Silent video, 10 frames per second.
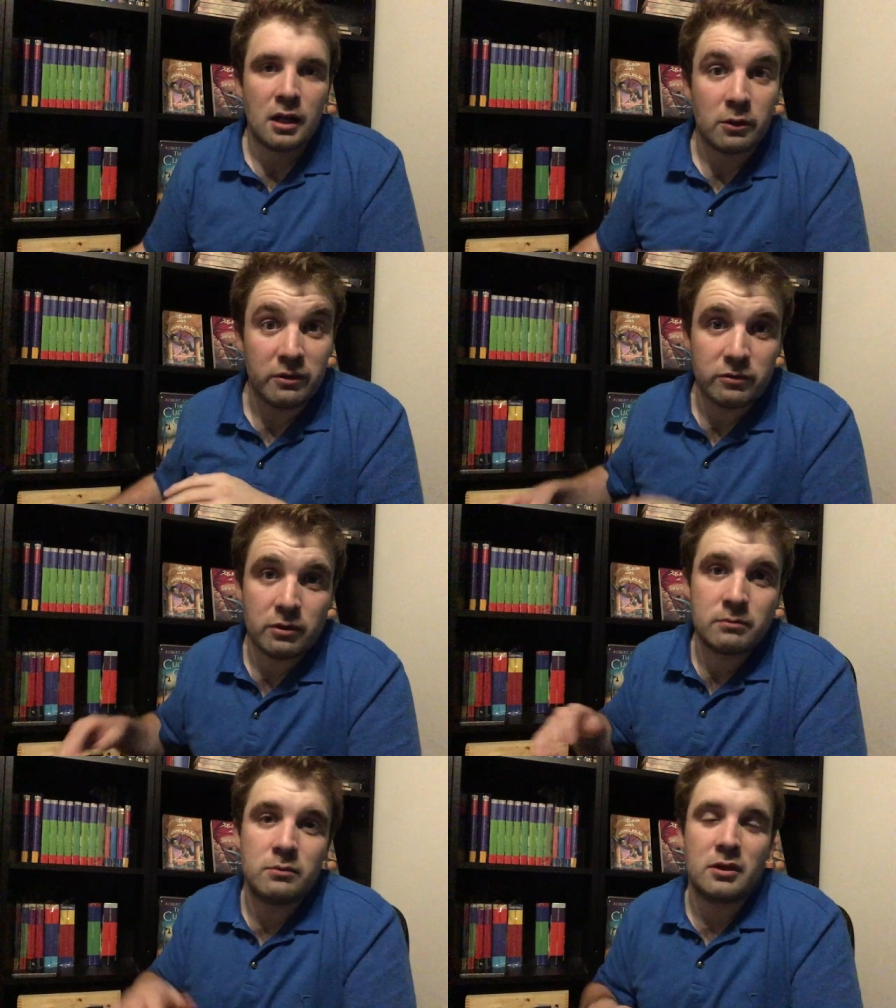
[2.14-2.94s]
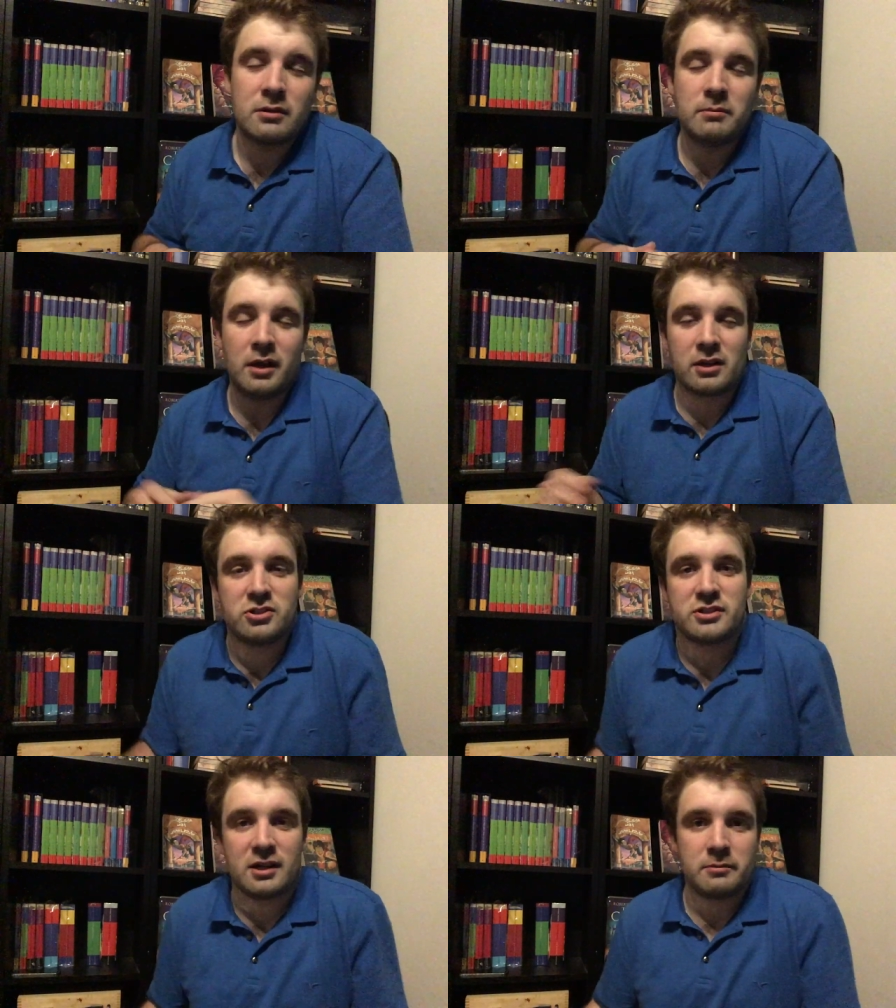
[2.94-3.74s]
Hello everyone, welcome back,
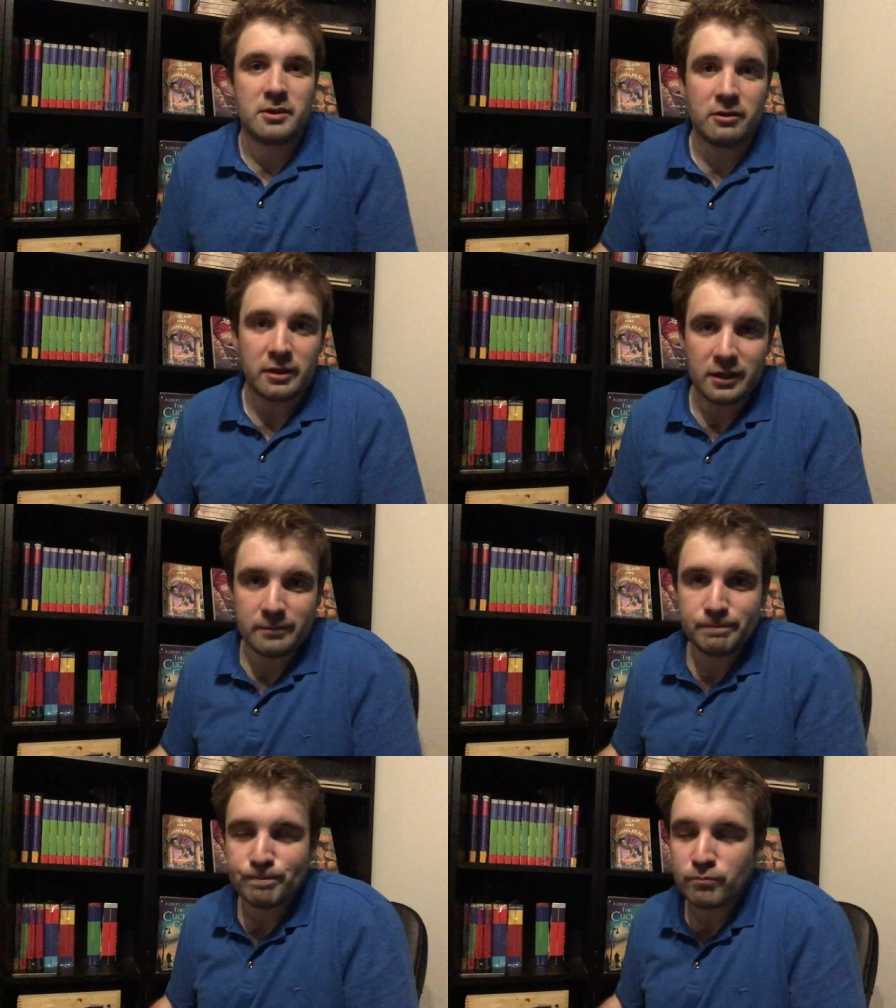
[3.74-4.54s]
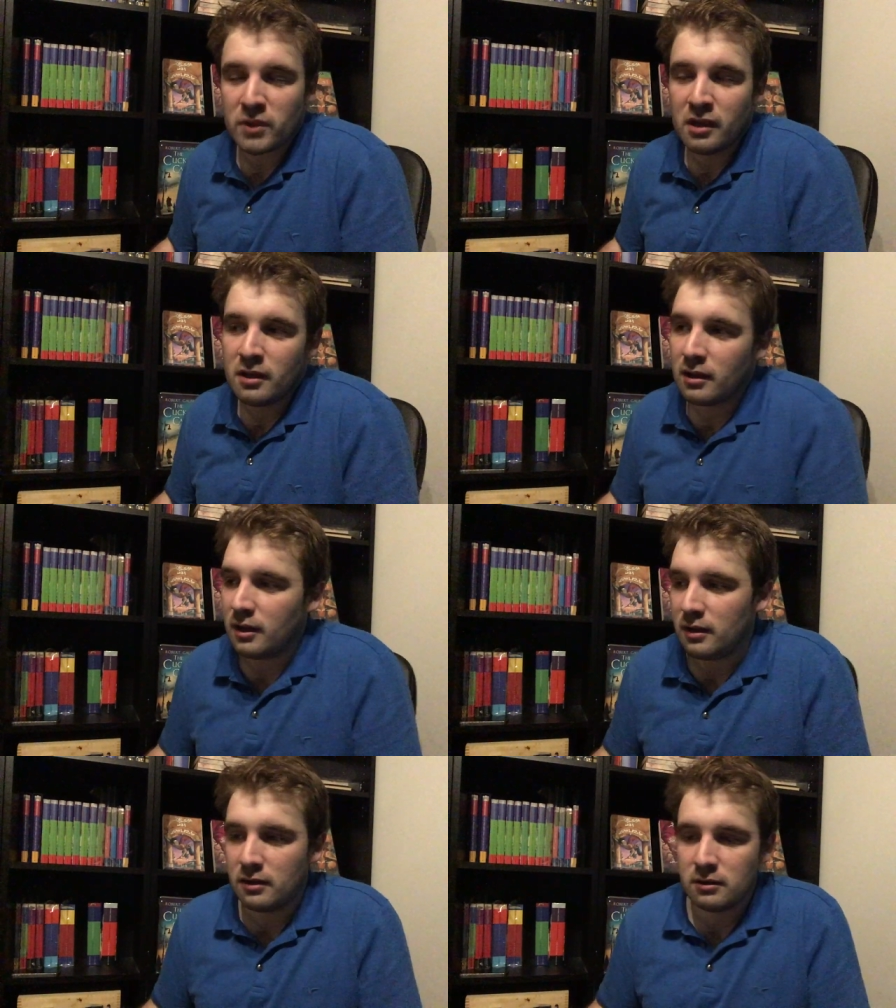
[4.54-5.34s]
just Adam here again.
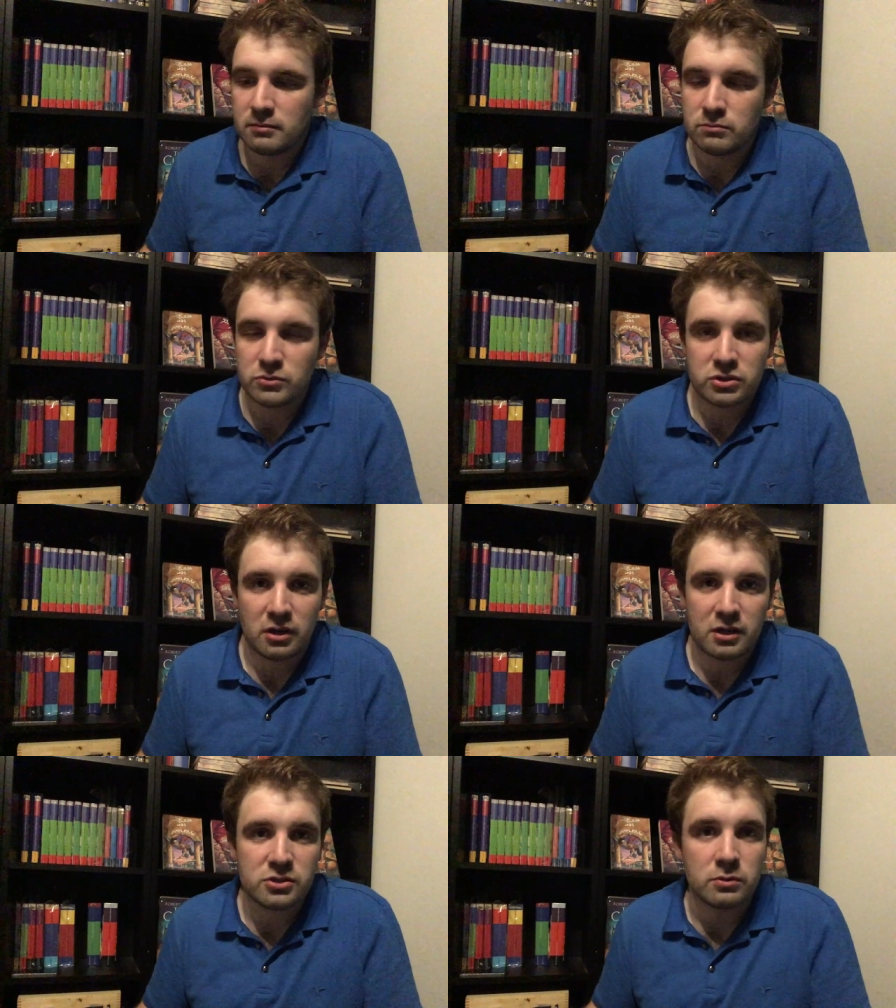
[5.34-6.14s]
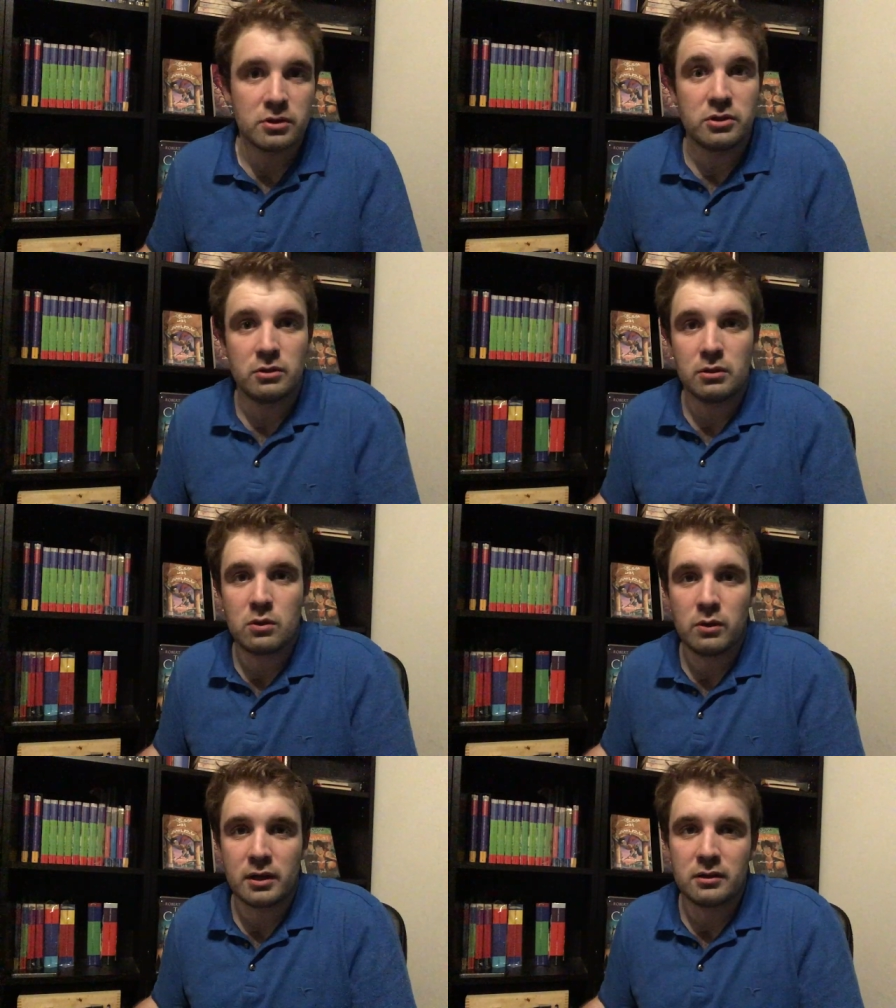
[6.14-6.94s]
Um, so I just wanted to do a
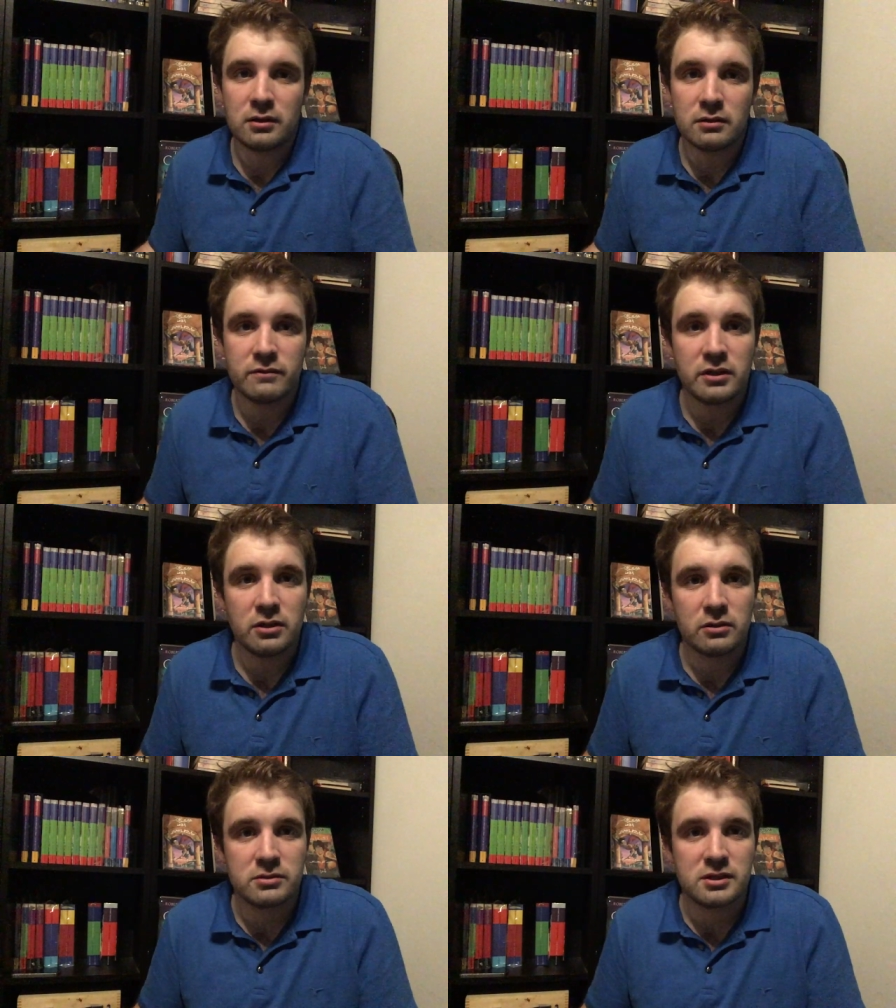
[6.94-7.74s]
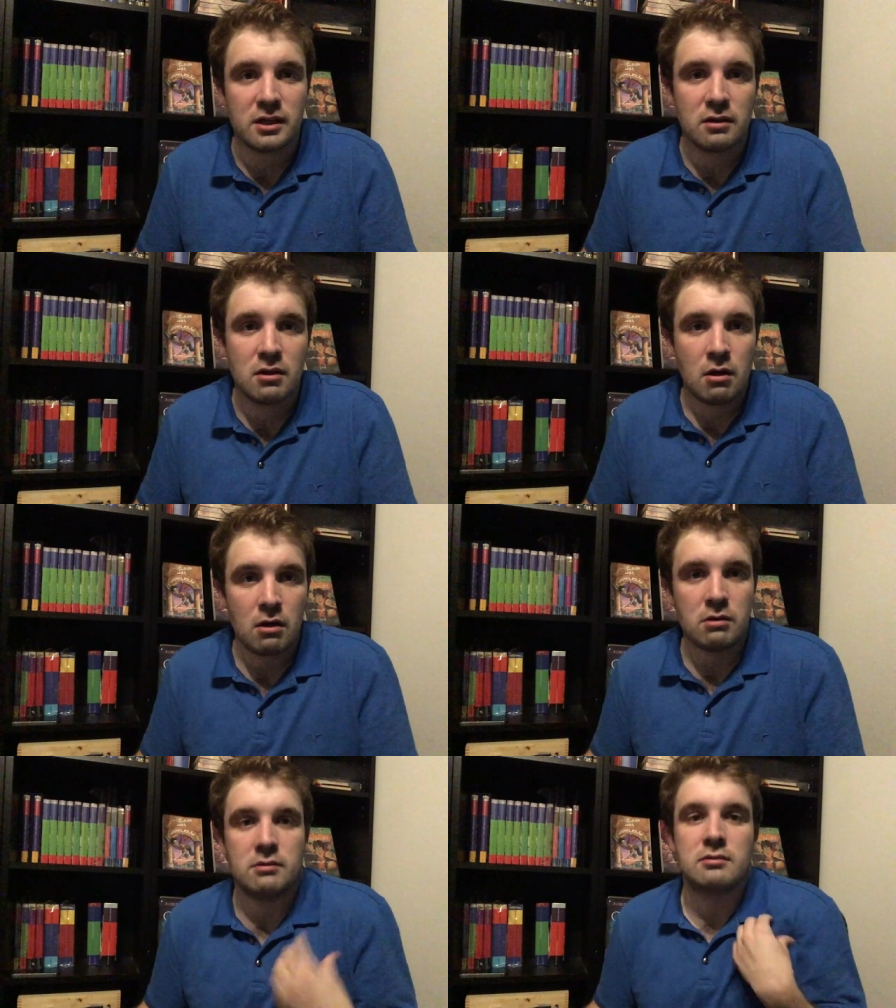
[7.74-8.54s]
quick little video today.
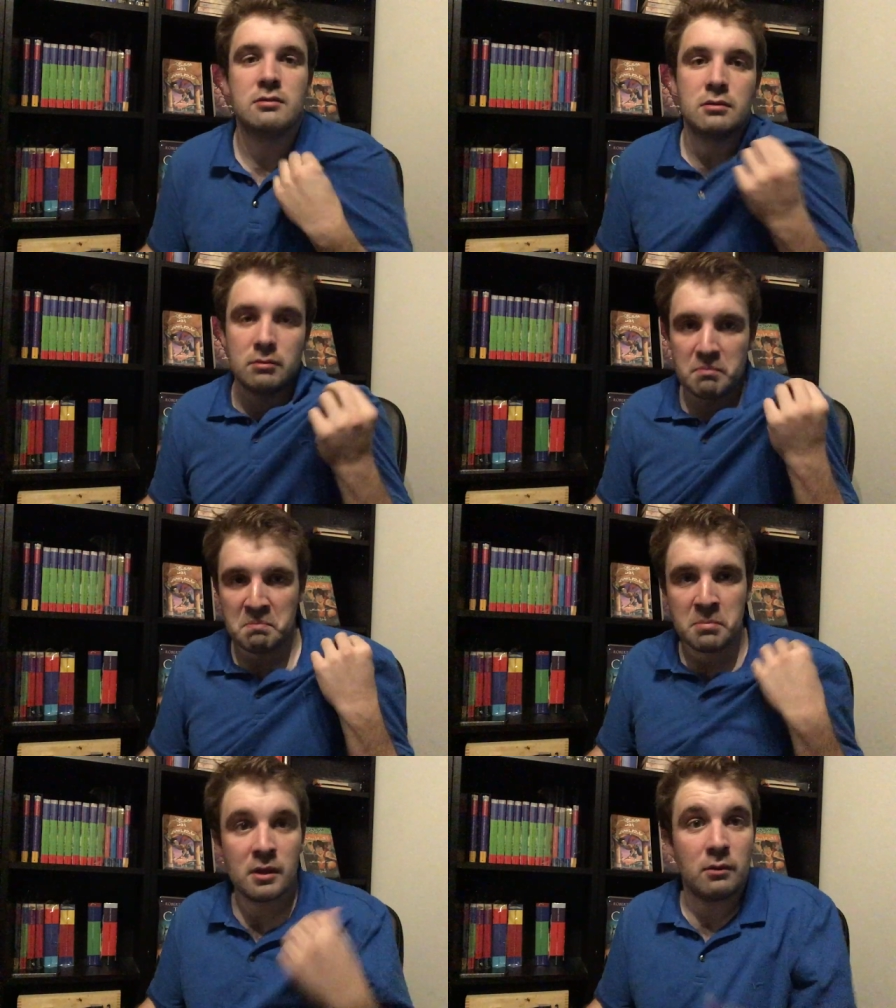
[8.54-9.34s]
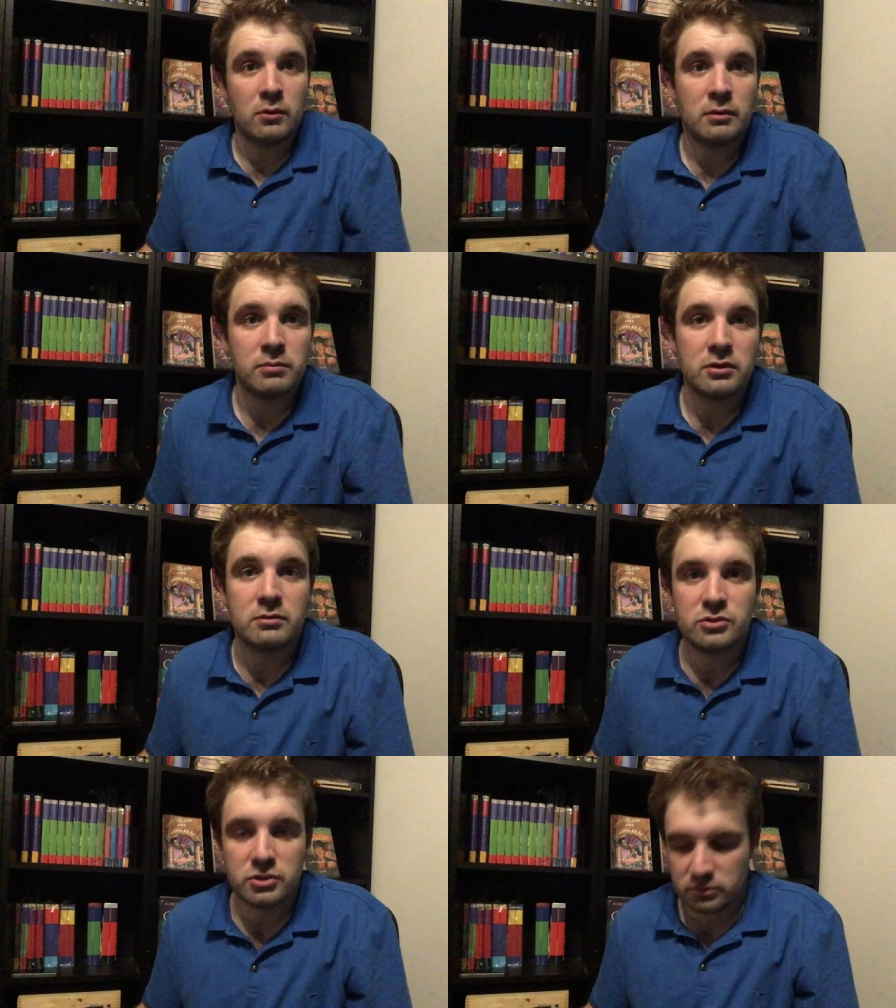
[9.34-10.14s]
Oh, I'm wearing
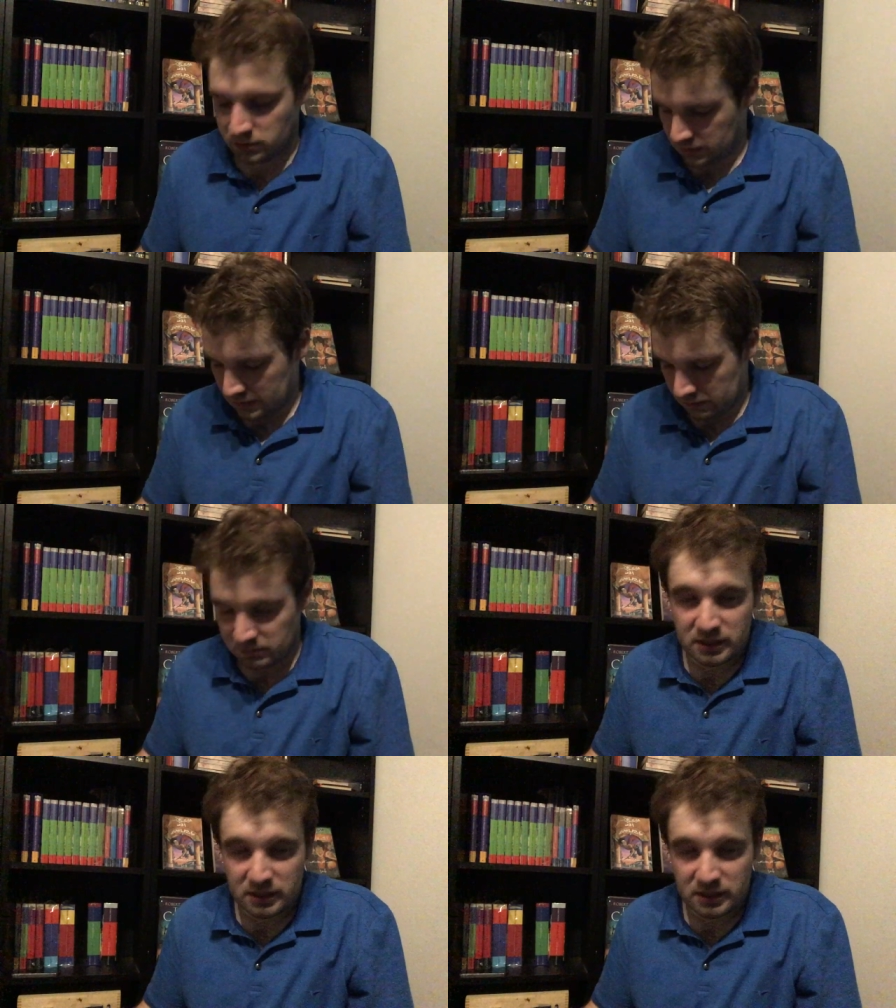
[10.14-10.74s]
blue, just noticed that.